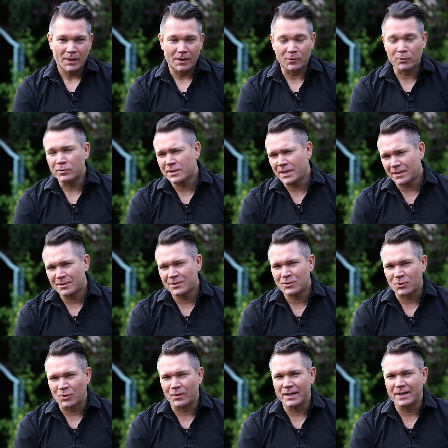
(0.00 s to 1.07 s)
And of course, that's a
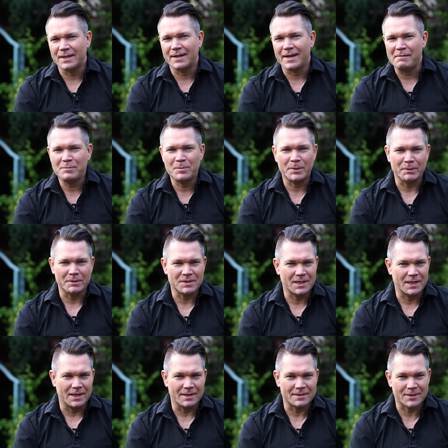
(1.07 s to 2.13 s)
story that everybody wants
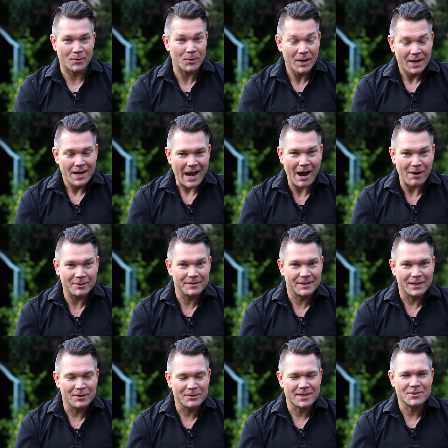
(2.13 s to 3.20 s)
to hear. So how did
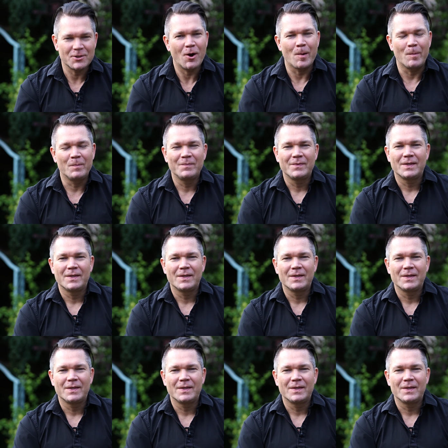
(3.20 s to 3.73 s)
they lose their job?